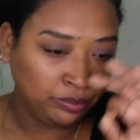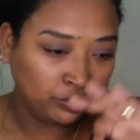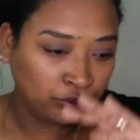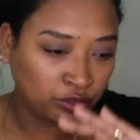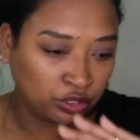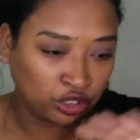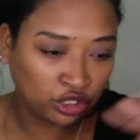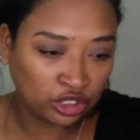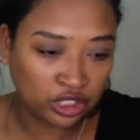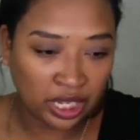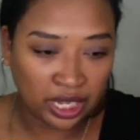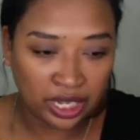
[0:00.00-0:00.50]

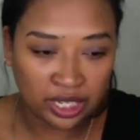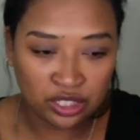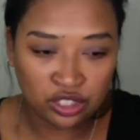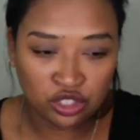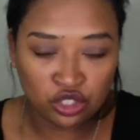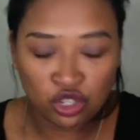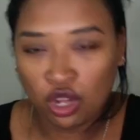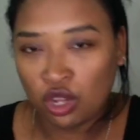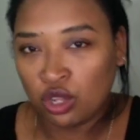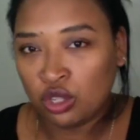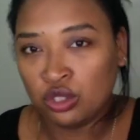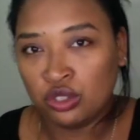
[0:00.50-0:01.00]
change,
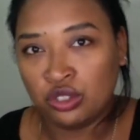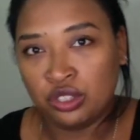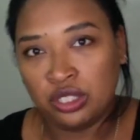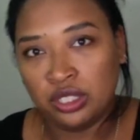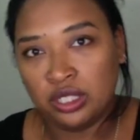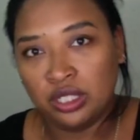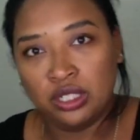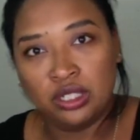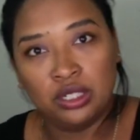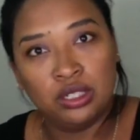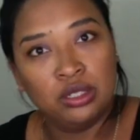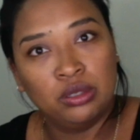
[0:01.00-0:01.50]

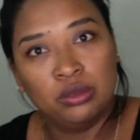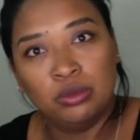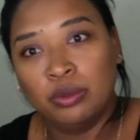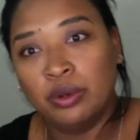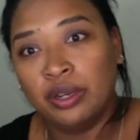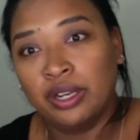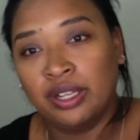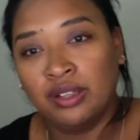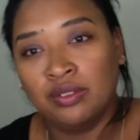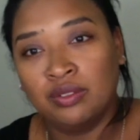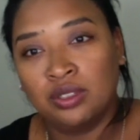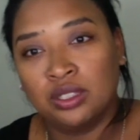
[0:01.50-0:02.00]
alter,
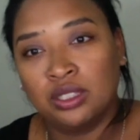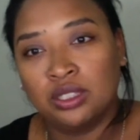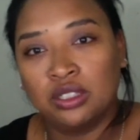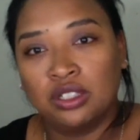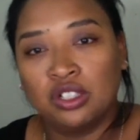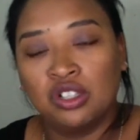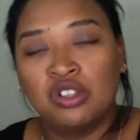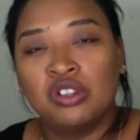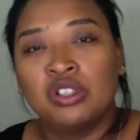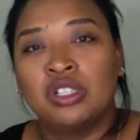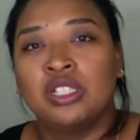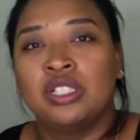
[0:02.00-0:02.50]
whatever
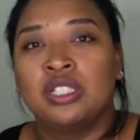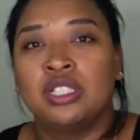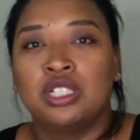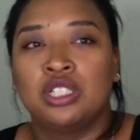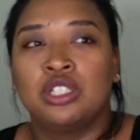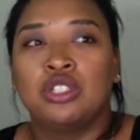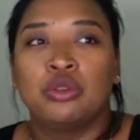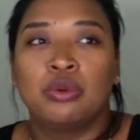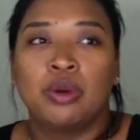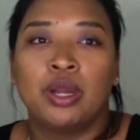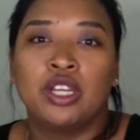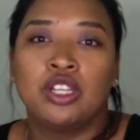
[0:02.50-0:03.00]
on a
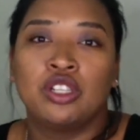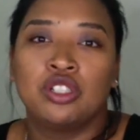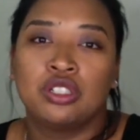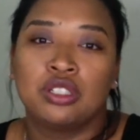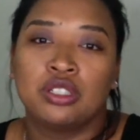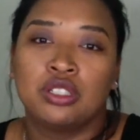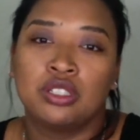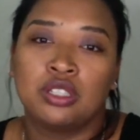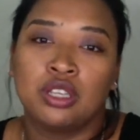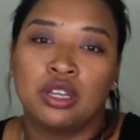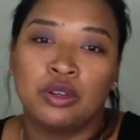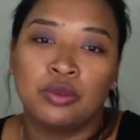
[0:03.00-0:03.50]
situation.
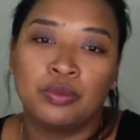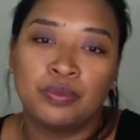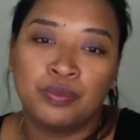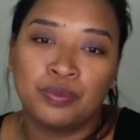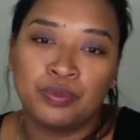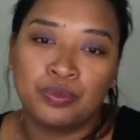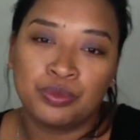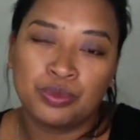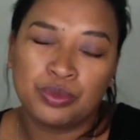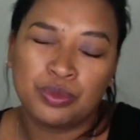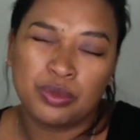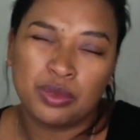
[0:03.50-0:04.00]
So
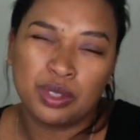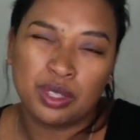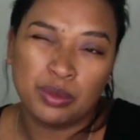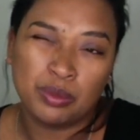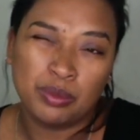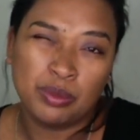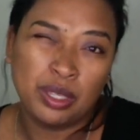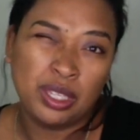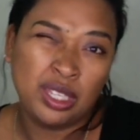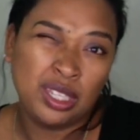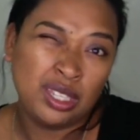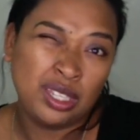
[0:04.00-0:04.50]

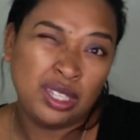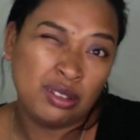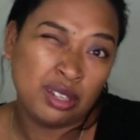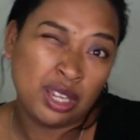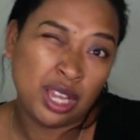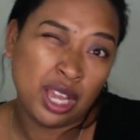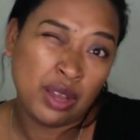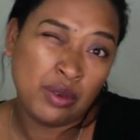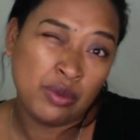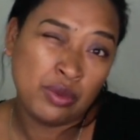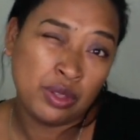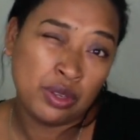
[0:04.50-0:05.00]
being
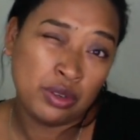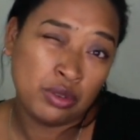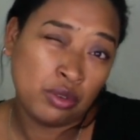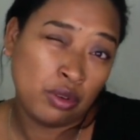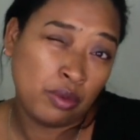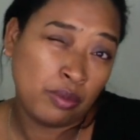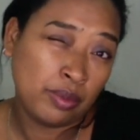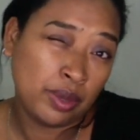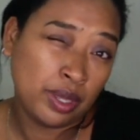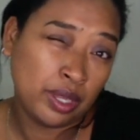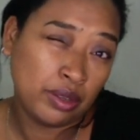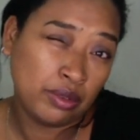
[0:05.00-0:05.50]
okay with it not
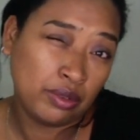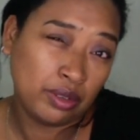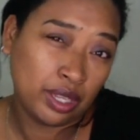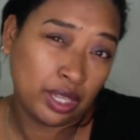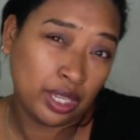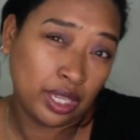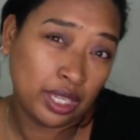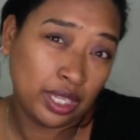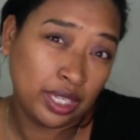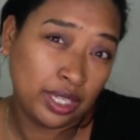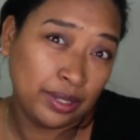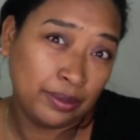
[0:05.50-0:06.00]
being
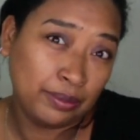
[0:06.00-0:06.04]
okay.